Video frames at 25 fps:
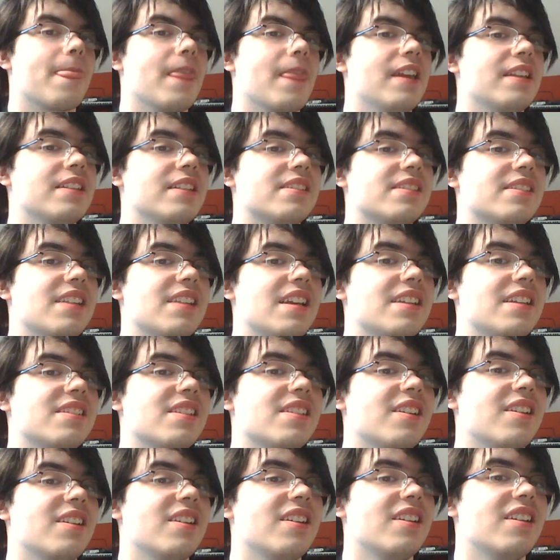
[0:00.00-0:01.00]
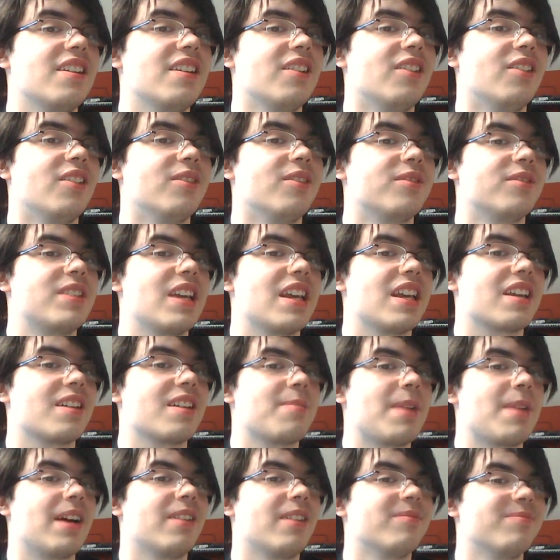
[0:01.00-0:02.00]
it says it'll take
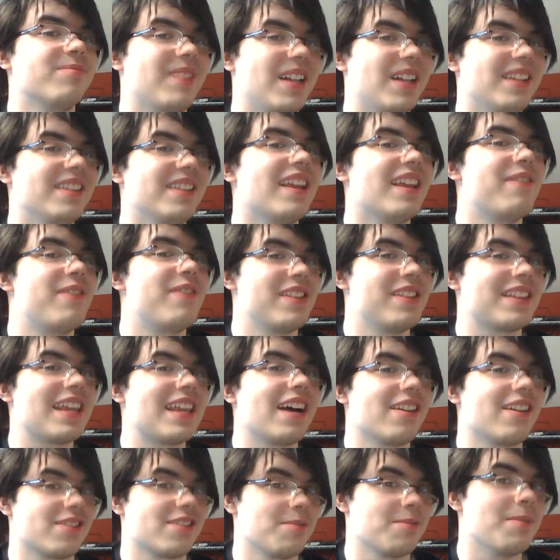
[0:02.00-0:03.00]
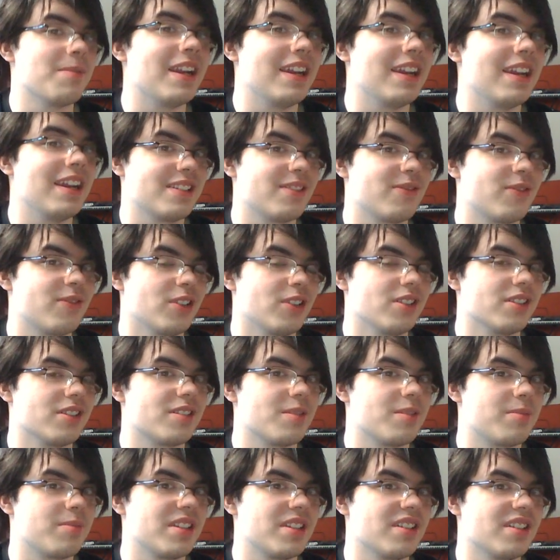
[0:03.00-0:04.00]
about 11,000 minutes for it
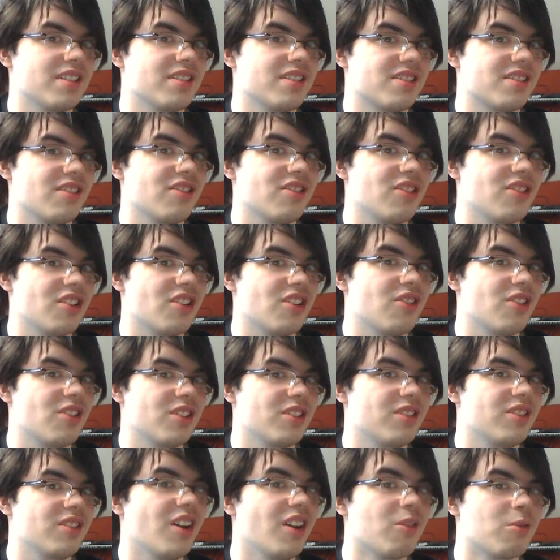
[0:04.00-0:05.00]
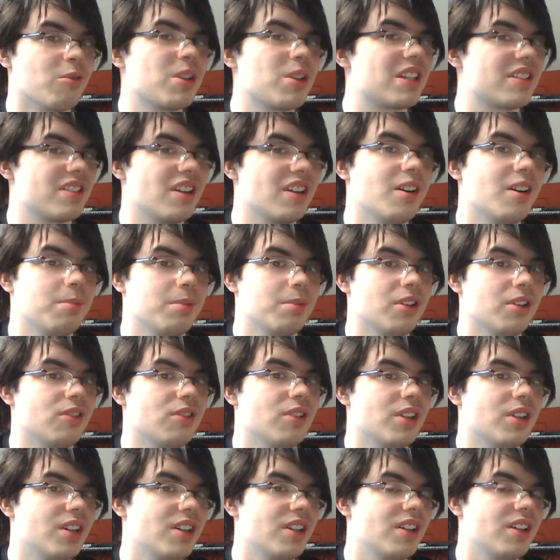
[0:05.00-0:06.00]
to be done. So, a week to upload.
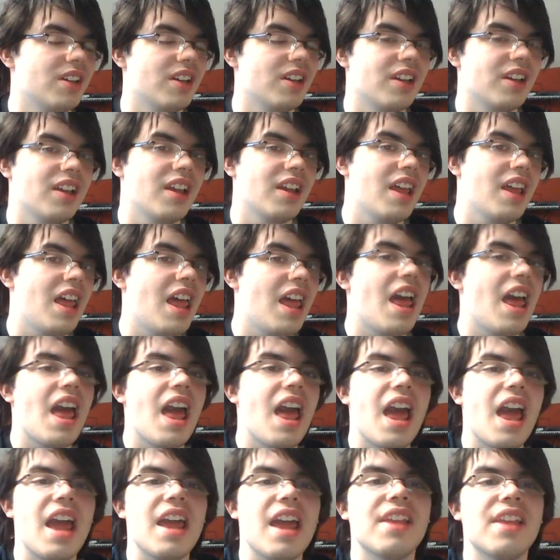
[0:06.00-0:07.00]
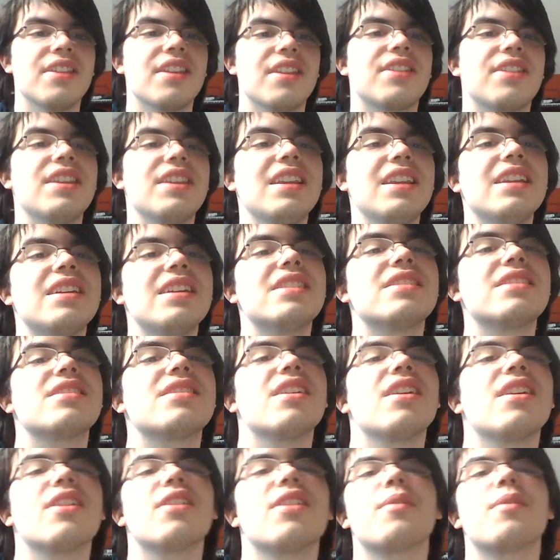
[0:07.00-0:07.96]
And the thing is,